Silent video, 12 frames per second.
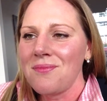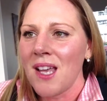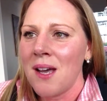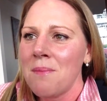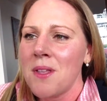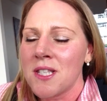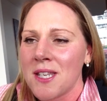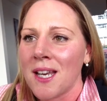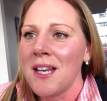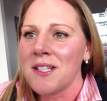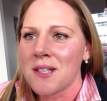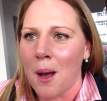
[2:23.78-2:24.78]
The
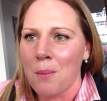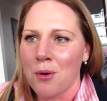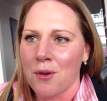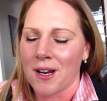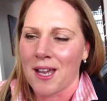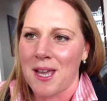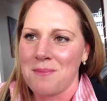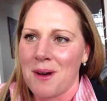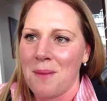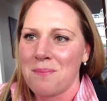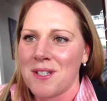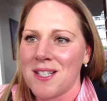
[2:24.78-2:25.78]
second example where it came
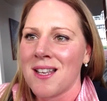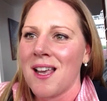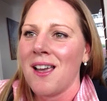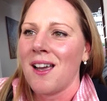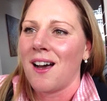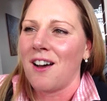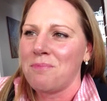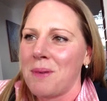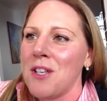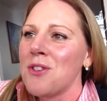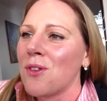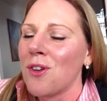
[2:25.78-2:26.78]
up is I've
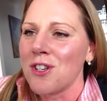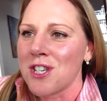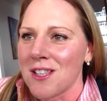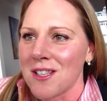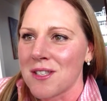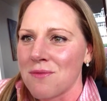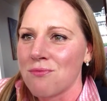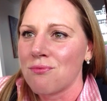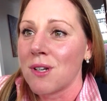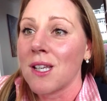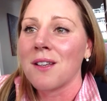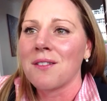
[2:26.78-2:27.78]
been launching this
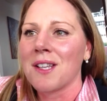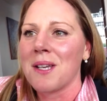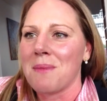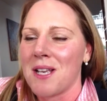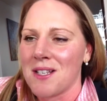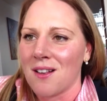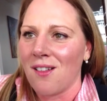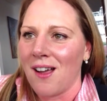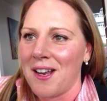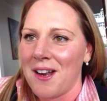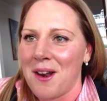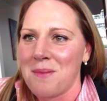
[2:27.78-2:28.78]
really, really amazing
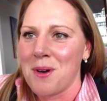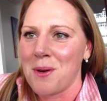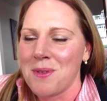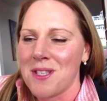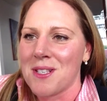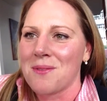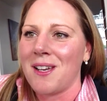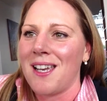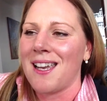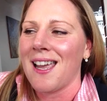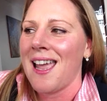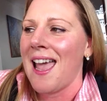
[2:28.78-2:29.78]
client out of Melbourne this
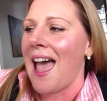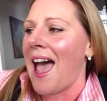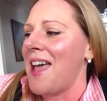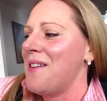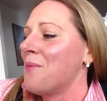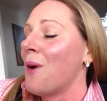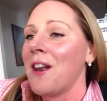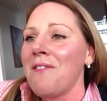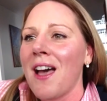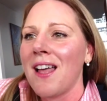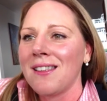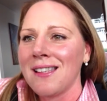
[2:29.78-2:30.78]
week, and one of
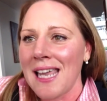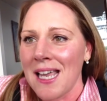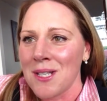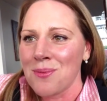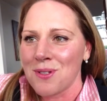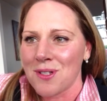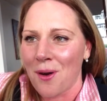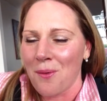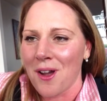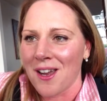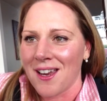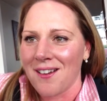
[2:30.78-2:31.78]
our links was not
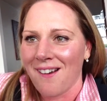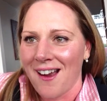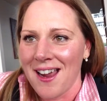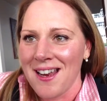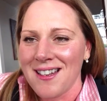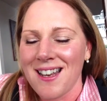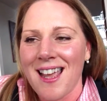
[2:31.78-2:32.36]
working, right?